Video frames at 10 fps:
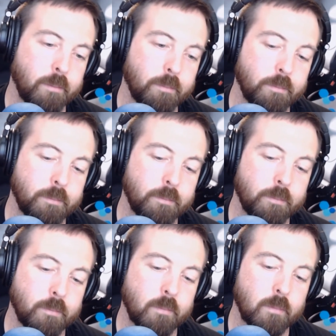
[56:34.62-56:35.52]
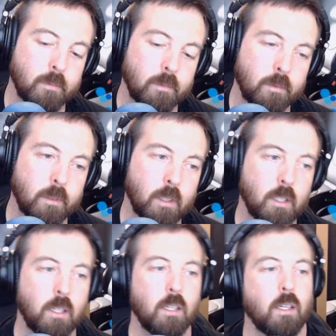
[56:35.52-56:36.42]

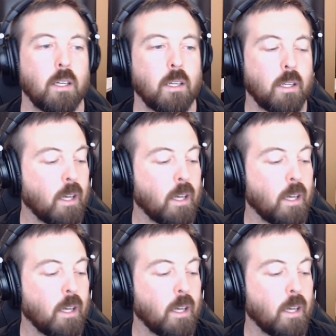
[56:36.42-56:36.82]
(no one is talking)